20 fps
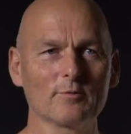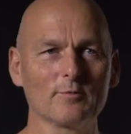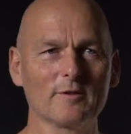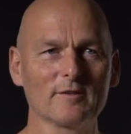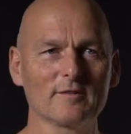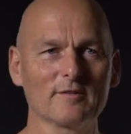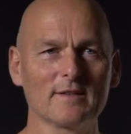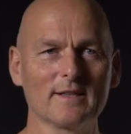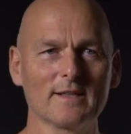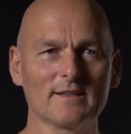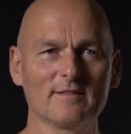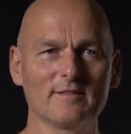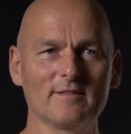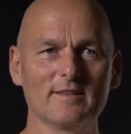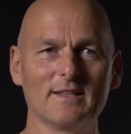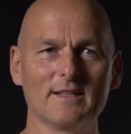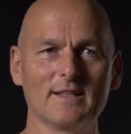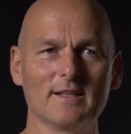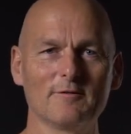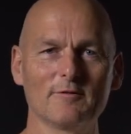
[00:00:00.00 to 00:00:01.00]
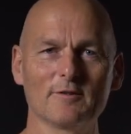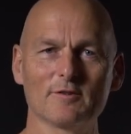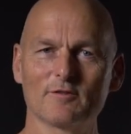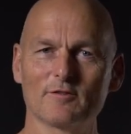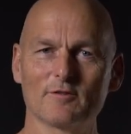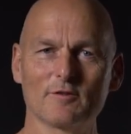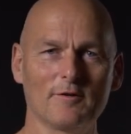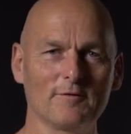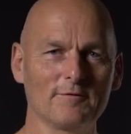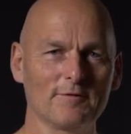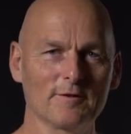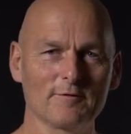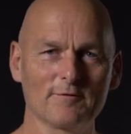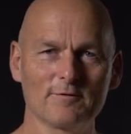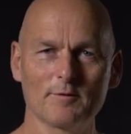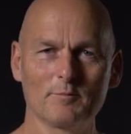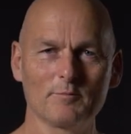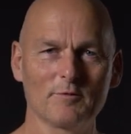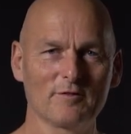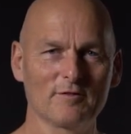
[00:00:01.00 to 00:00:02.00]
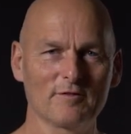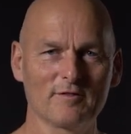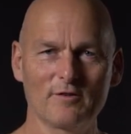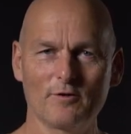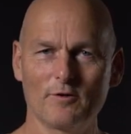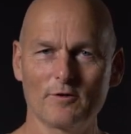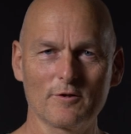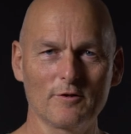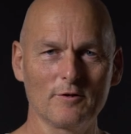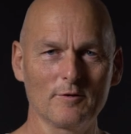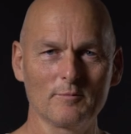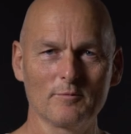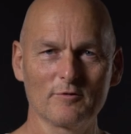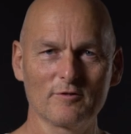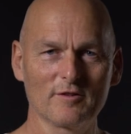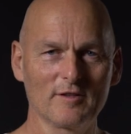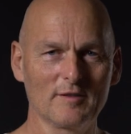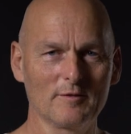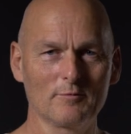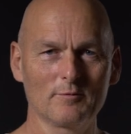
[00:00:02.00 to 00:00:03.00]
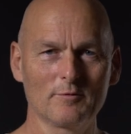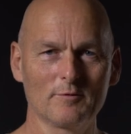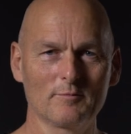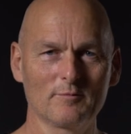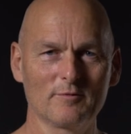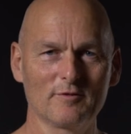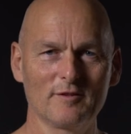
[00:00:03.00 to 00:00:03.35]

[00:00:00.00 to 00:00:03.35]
was that she never suffered from the Stockholm syndrome.